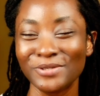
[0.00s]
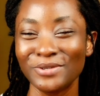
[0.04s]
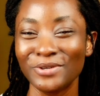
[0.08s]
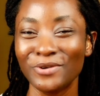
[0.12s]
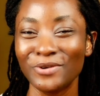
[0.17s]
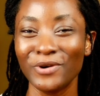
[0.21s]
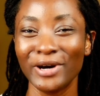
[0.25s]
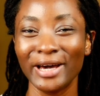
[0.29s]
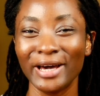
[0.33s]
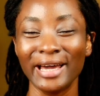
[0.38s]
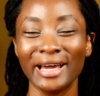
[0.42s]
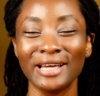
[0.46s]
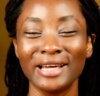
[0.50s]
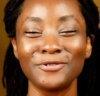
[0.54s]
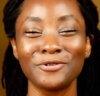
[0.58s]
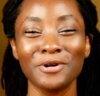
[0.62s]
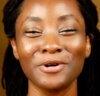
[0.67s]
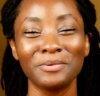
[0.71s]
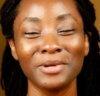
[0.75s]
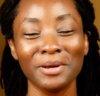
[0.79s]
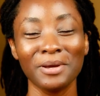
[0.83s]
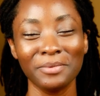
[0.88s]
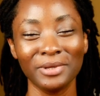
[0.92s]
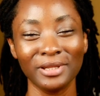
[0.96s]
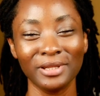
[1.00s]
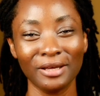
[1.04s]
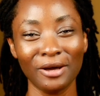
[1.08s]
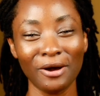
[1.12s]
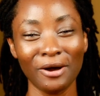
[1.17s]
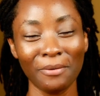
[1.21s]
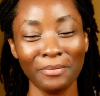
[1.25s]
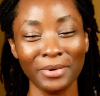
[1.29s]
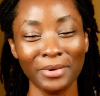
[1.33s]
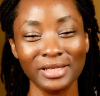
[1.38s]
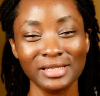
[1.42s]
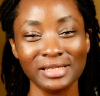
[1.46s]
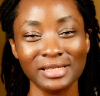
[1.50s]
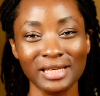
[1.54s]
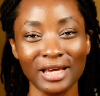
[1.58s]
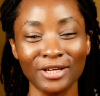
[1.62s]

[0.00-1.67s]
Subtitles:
So go ahead, drop them in the comment